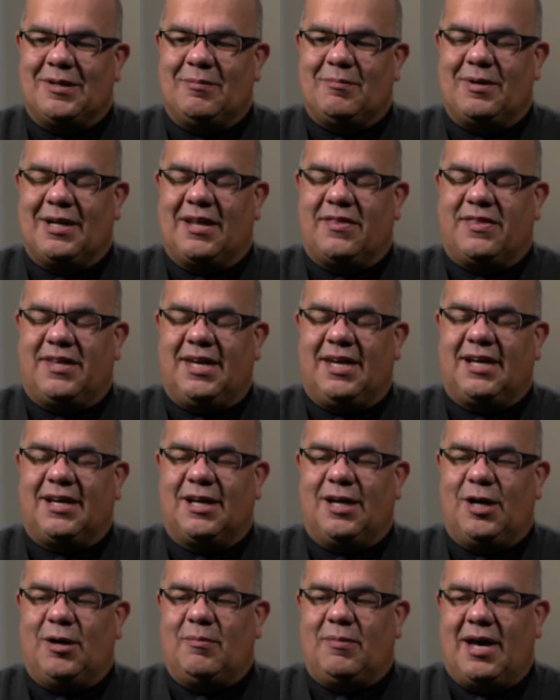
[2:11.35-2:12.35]
But I think
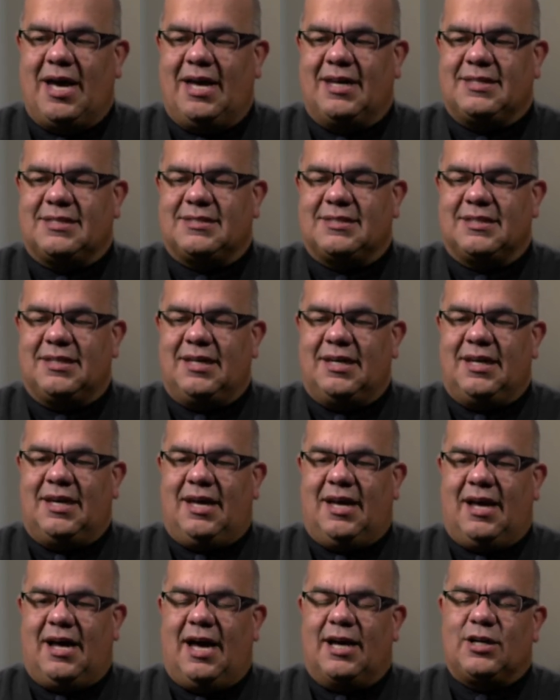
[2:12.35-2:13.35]
as
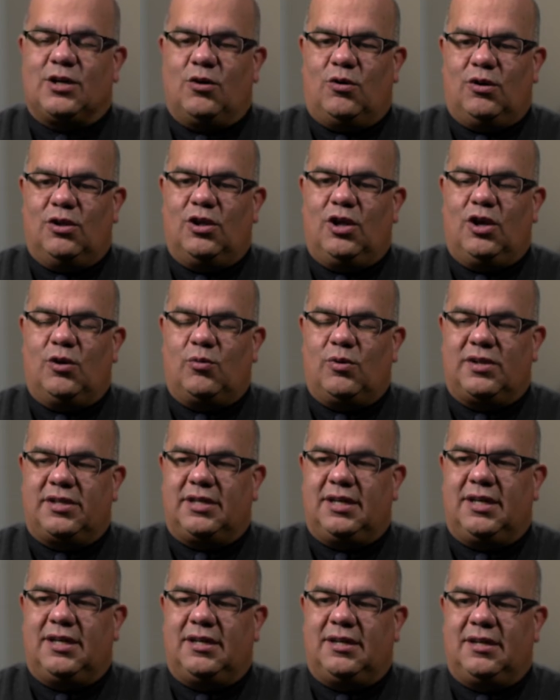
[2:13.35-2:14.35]
I go along
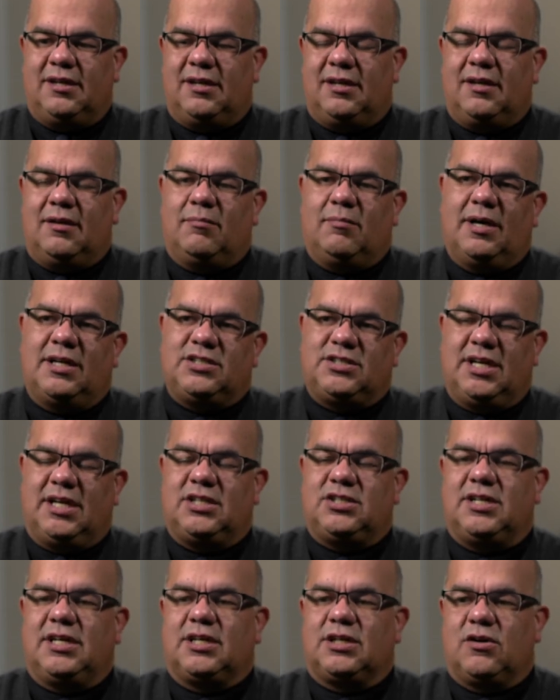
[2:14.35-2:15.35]
within my
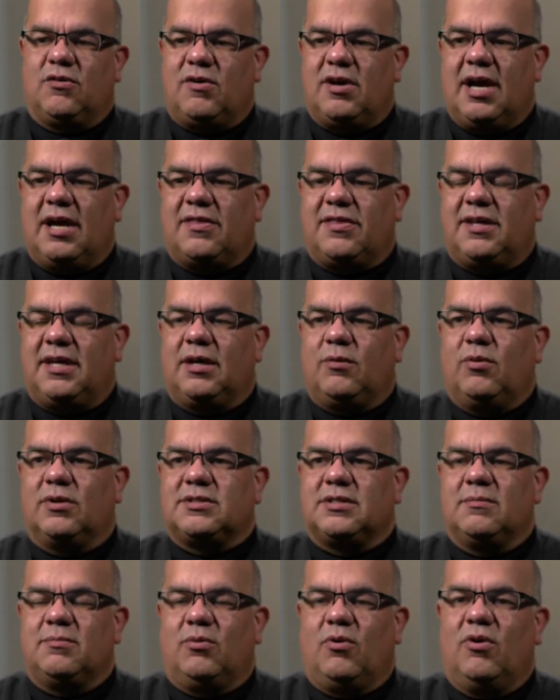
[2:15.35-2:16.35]
J&J career, I think
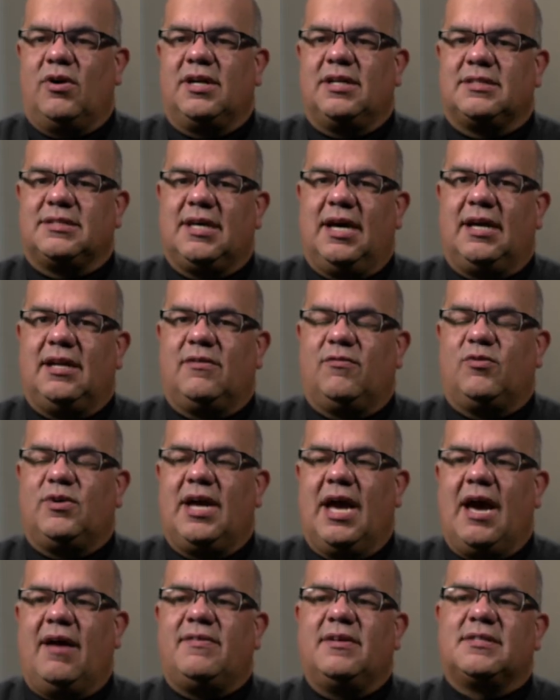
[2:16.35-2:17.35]
what's important is that if we
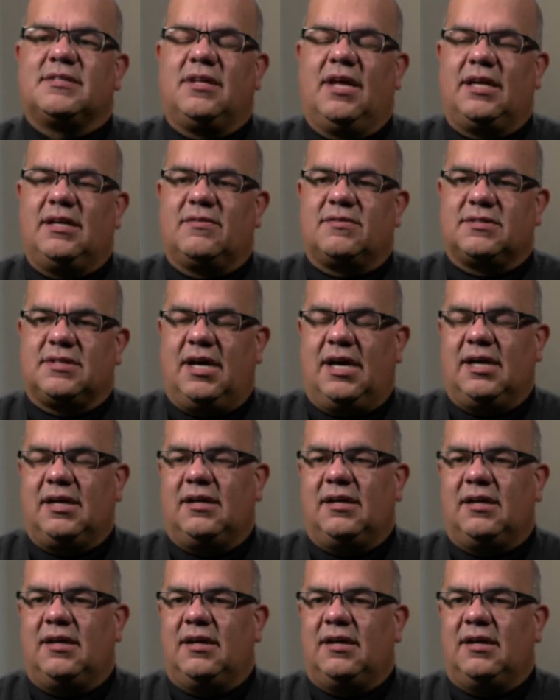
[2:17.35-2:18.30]
have this line of sight,